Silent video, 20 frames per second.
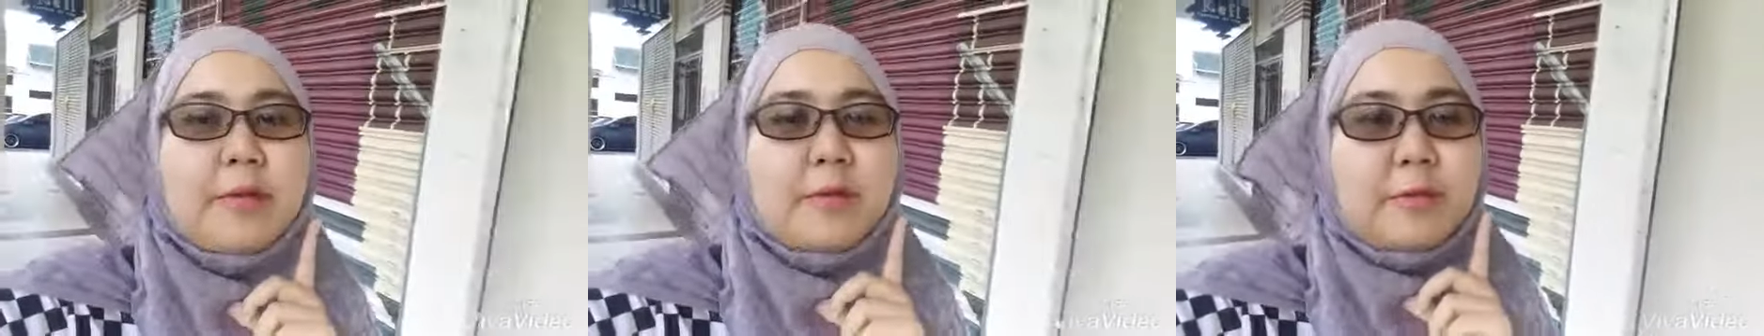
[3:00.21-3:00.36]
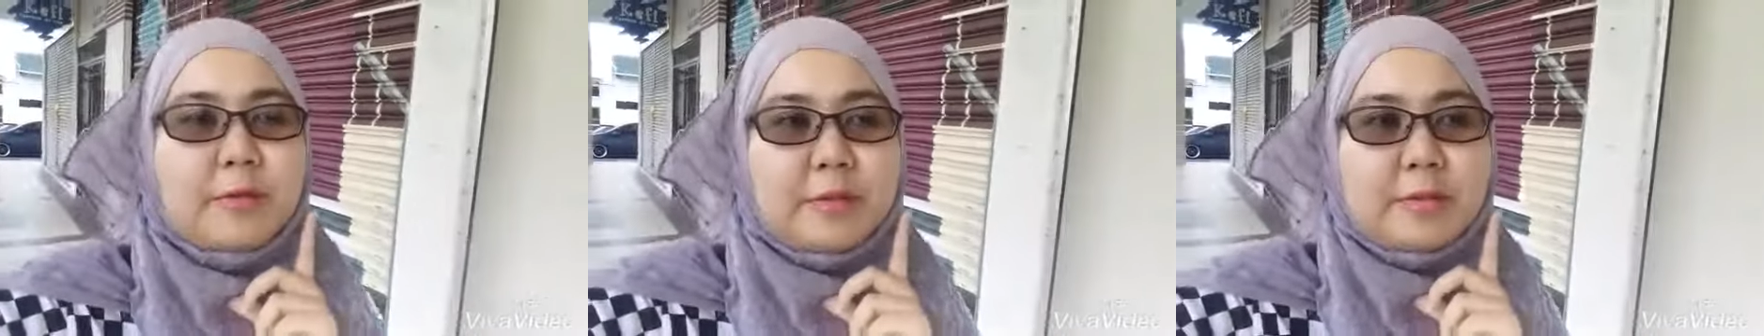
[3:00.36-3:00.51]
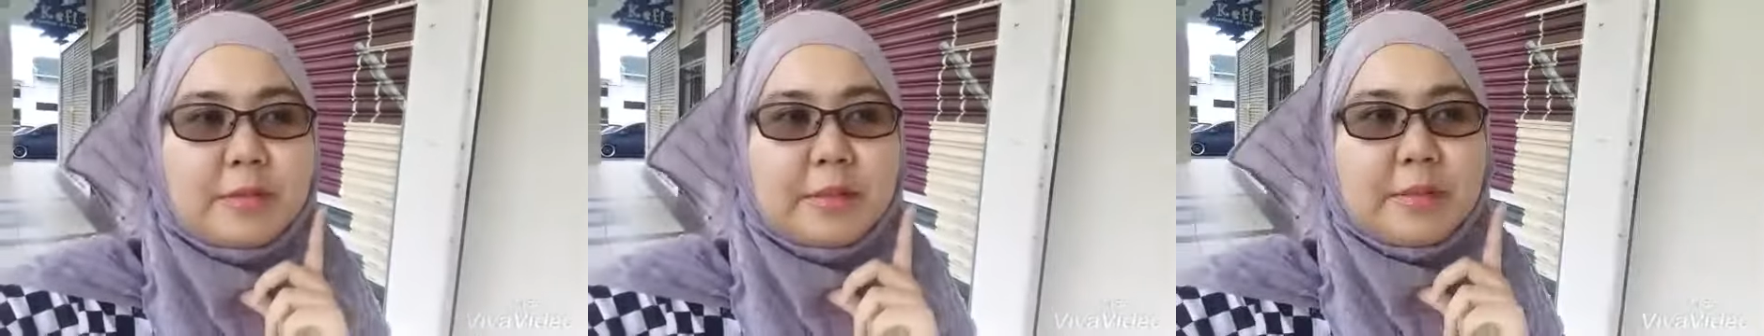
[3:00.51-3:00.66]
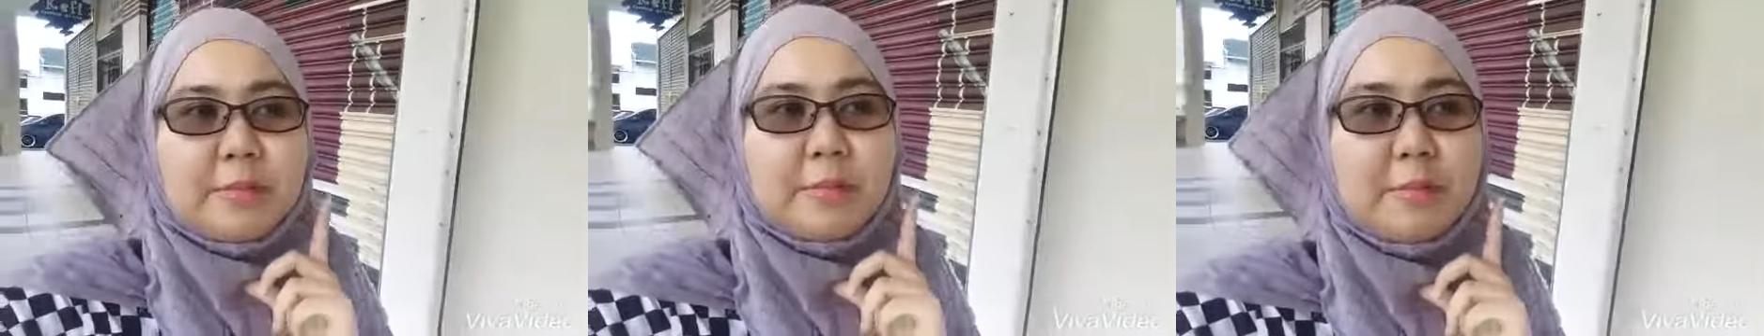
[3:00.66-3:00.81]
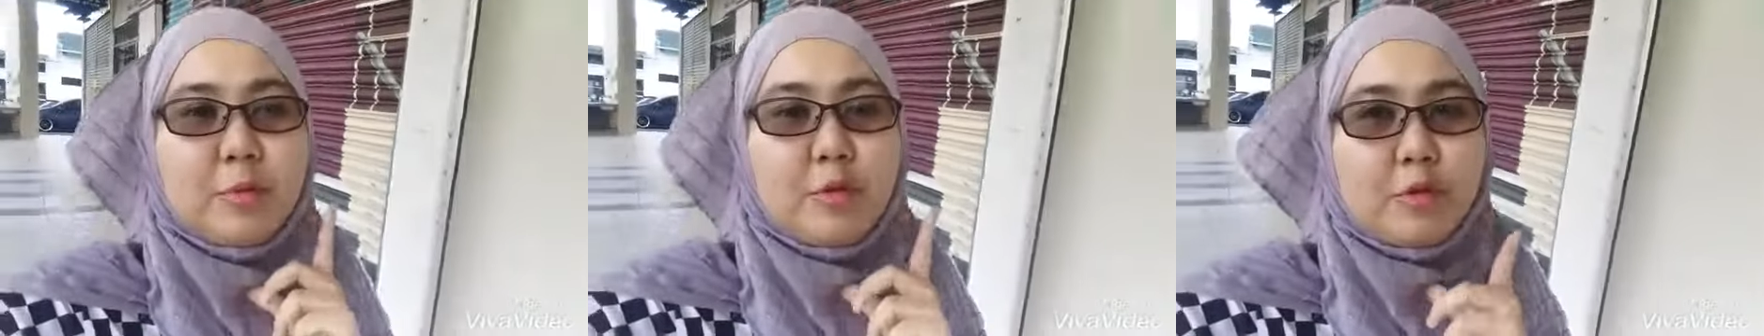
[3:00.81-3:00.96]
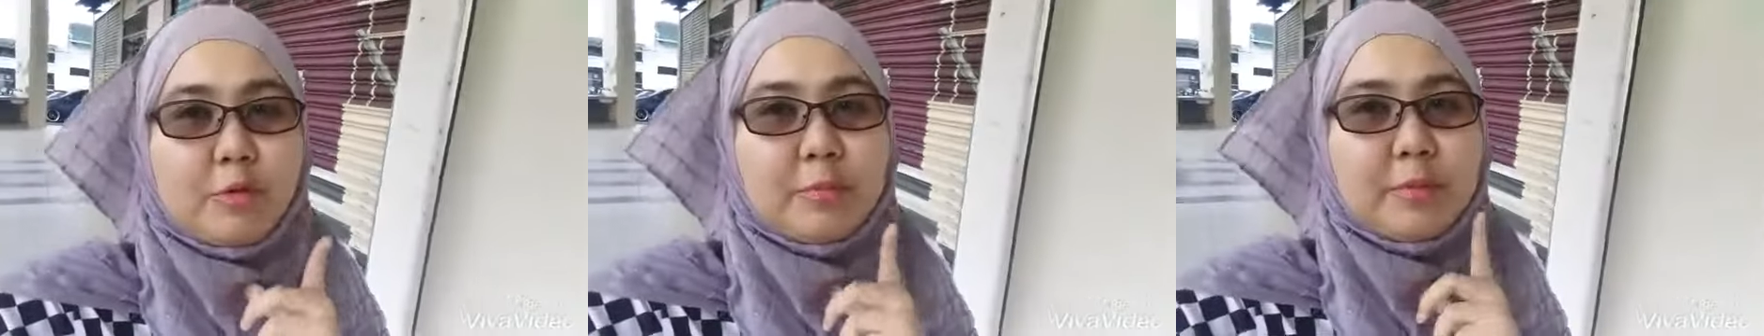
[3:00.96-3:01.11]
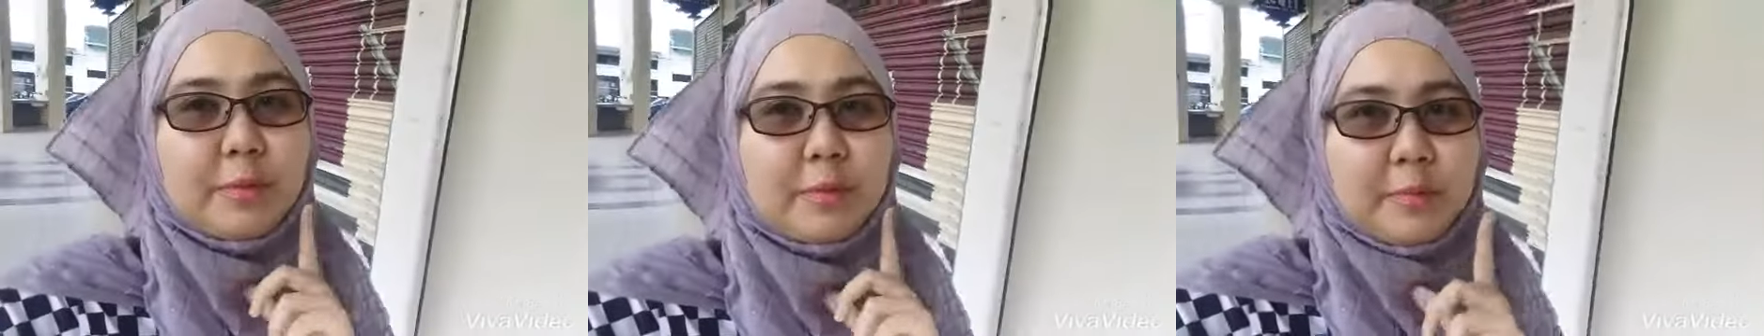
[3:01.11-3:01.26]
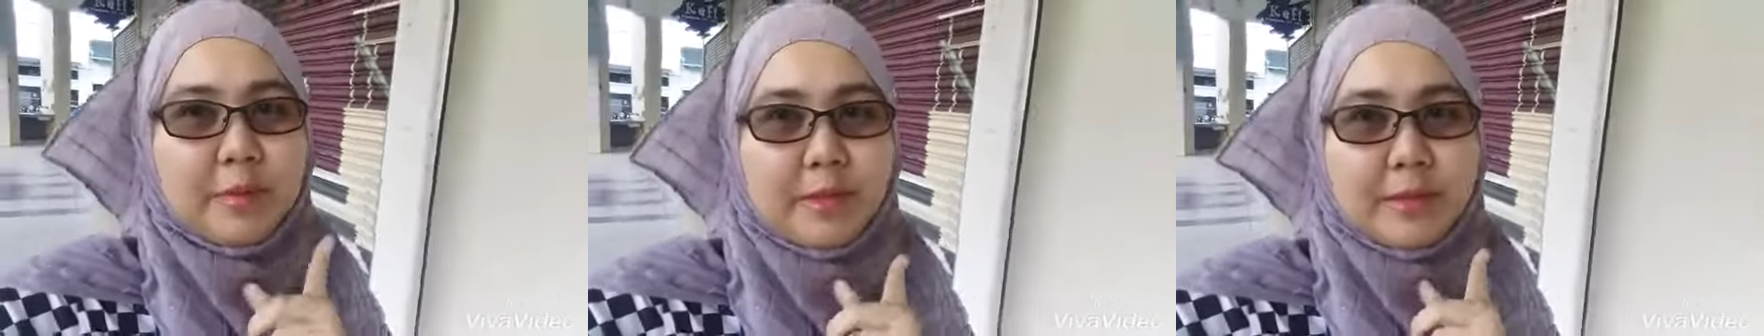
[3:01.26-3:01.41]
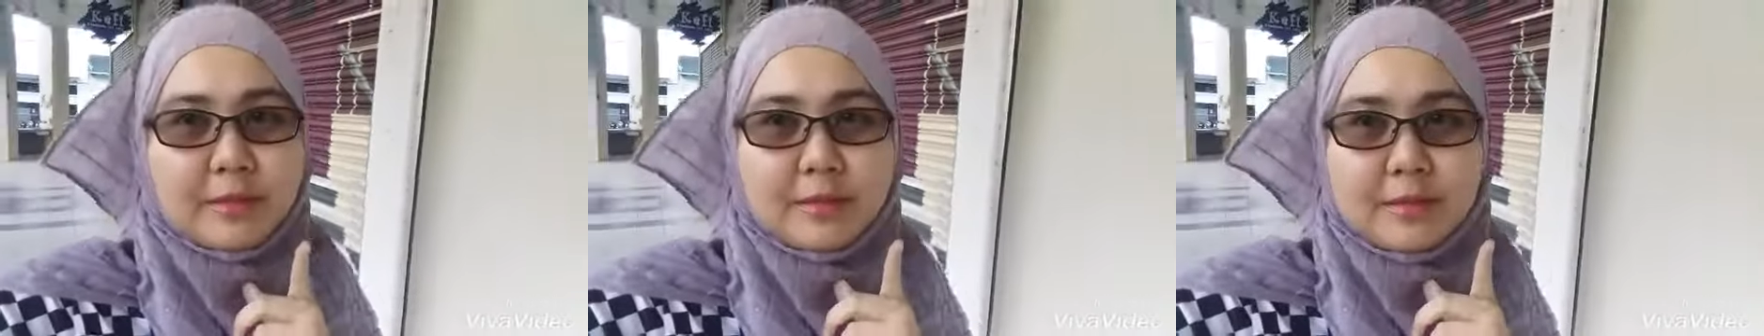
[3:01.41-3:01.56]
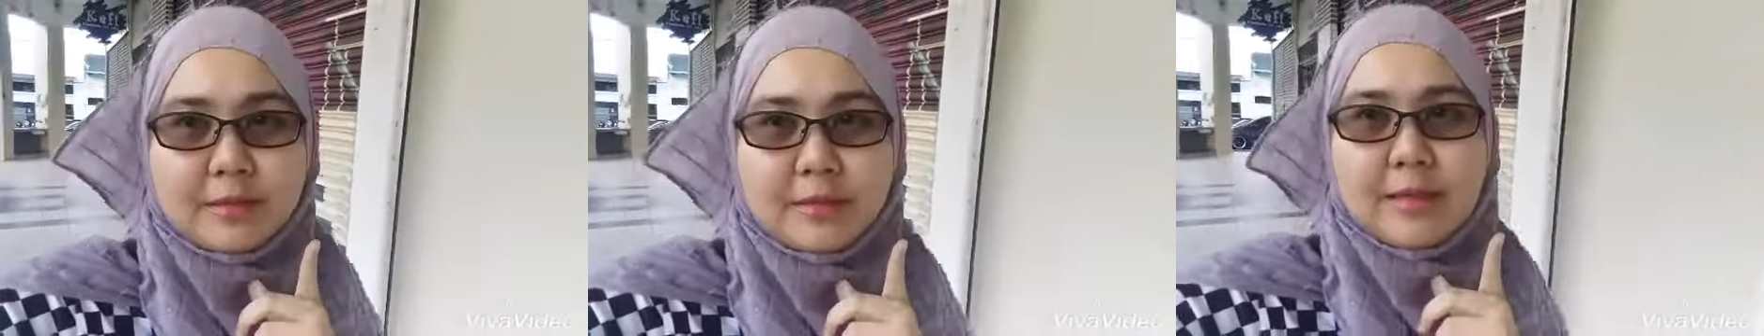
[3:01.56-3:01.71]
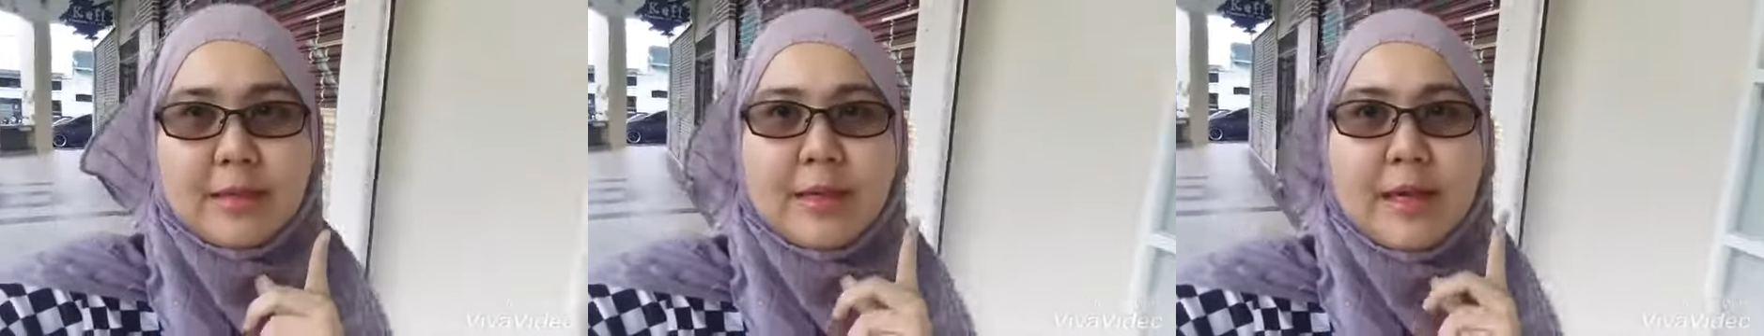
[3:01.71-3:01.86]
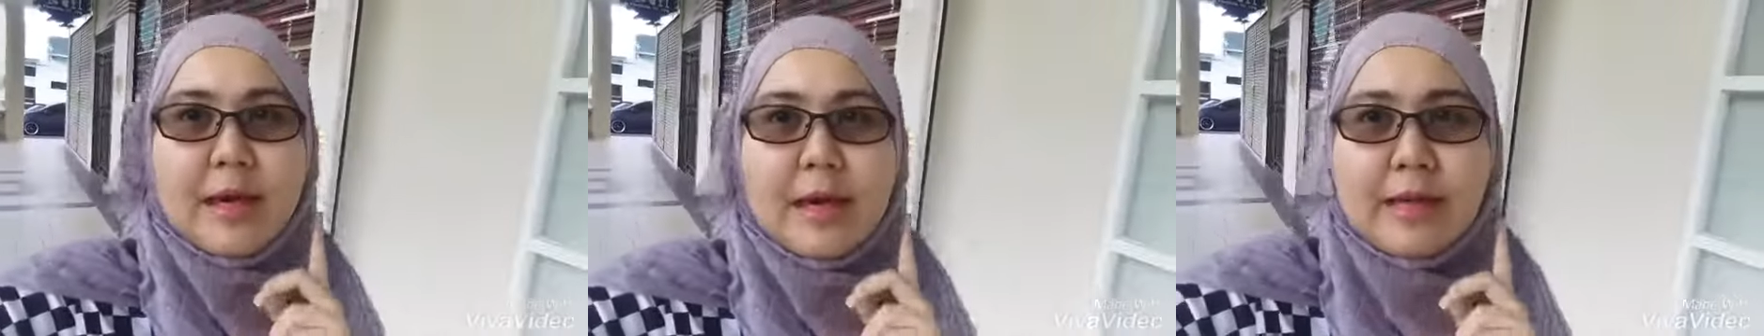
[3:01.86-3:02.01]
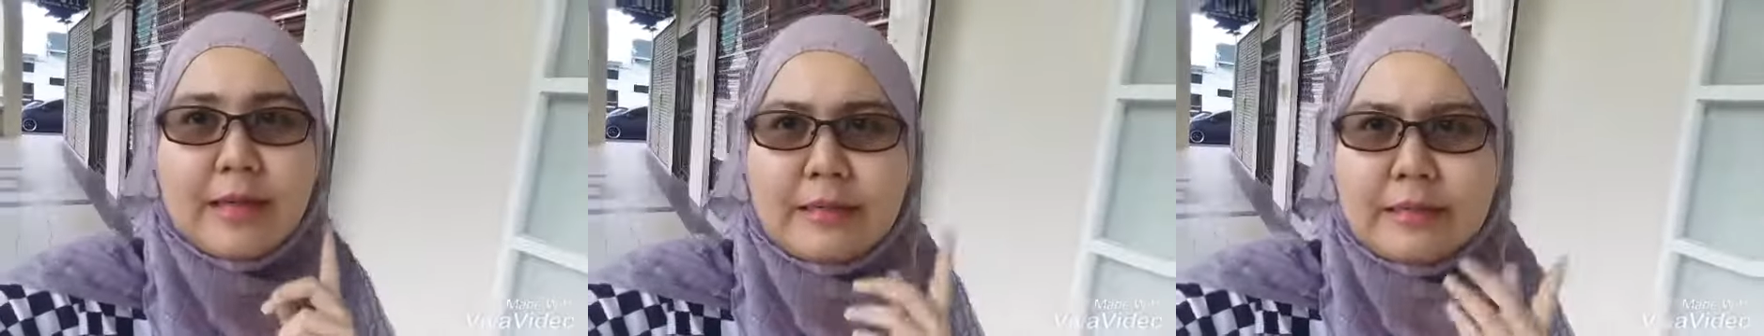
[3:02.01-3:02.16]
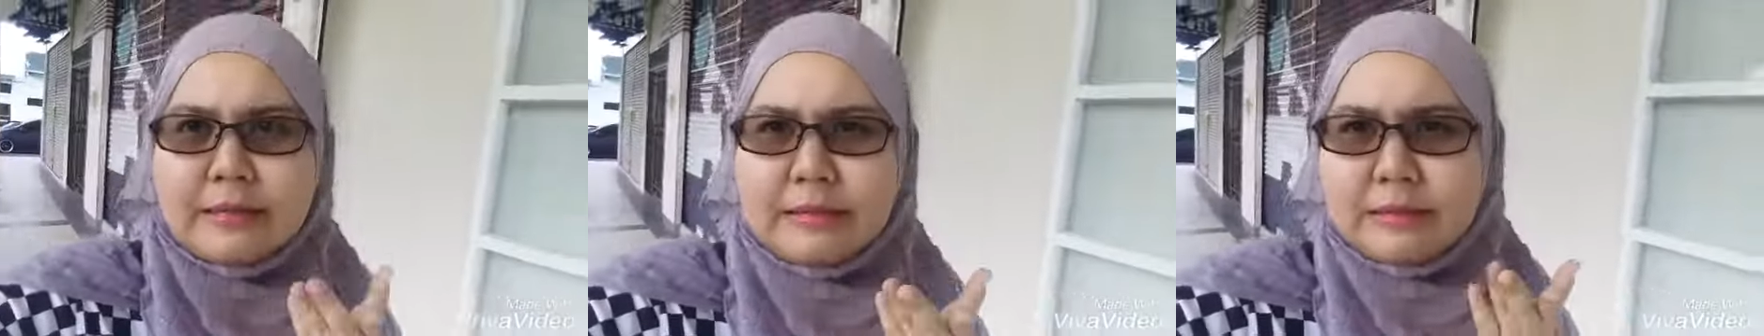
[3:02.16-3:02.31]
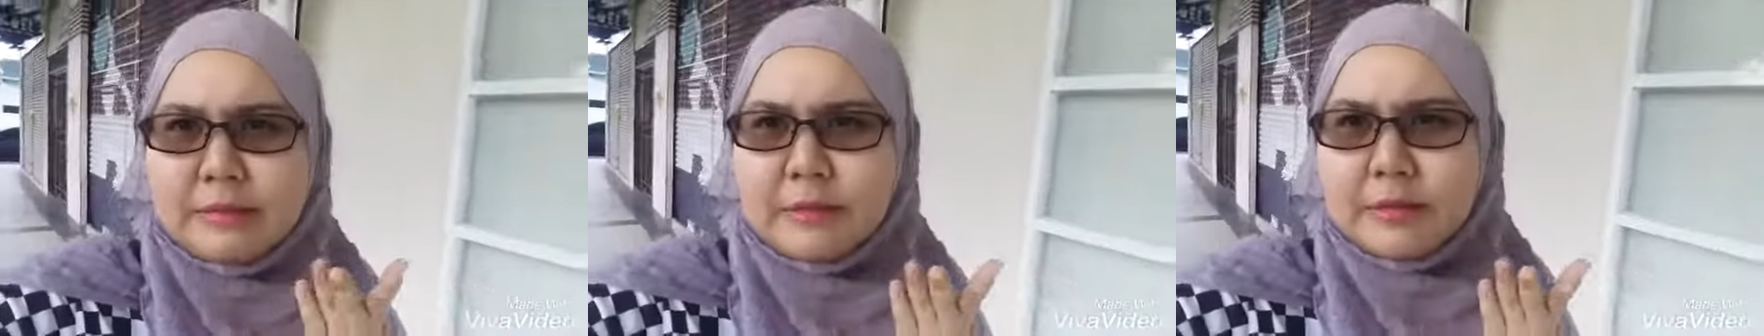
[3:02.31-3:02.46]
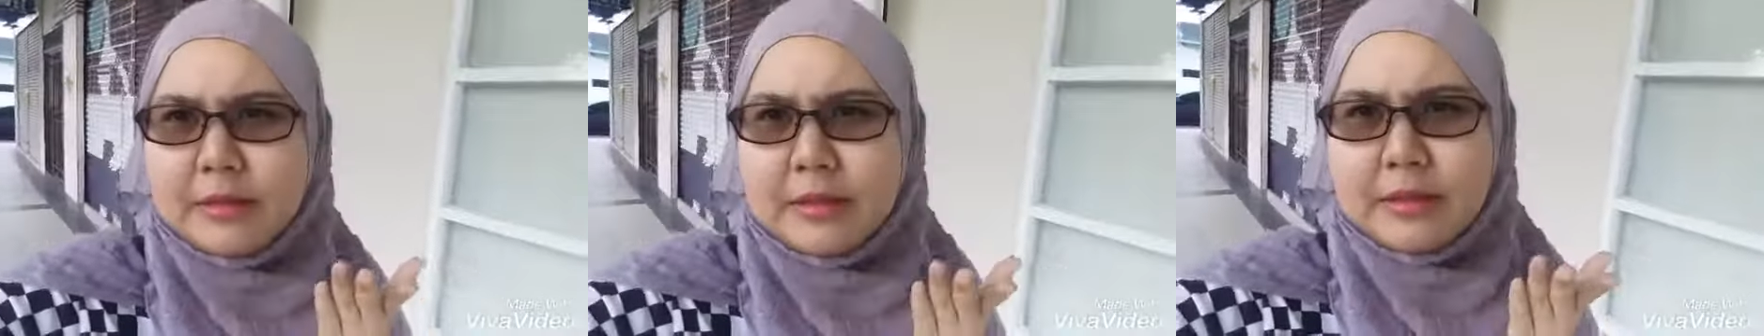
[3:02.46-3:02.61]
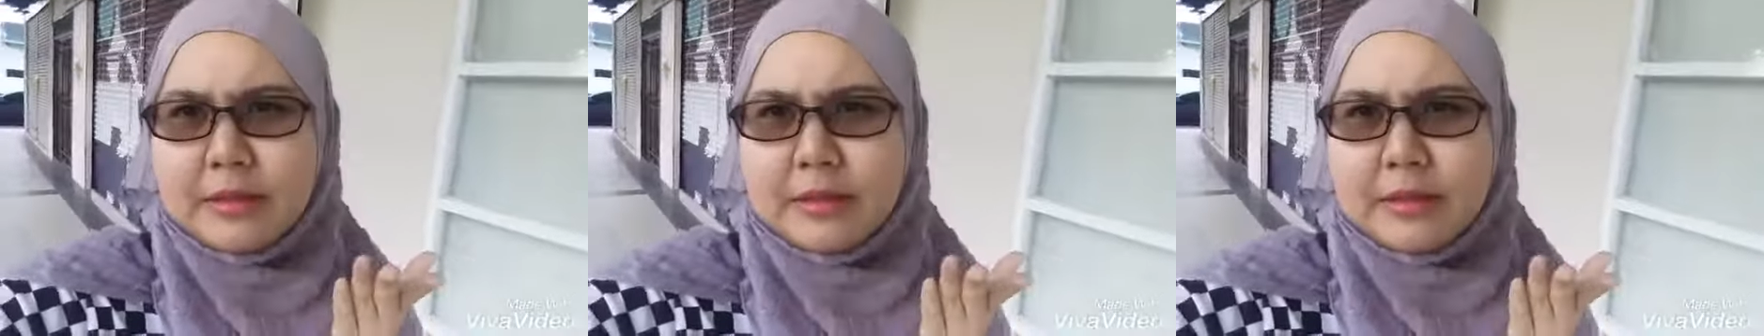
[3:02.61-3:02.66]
I will be more prepared. I didn't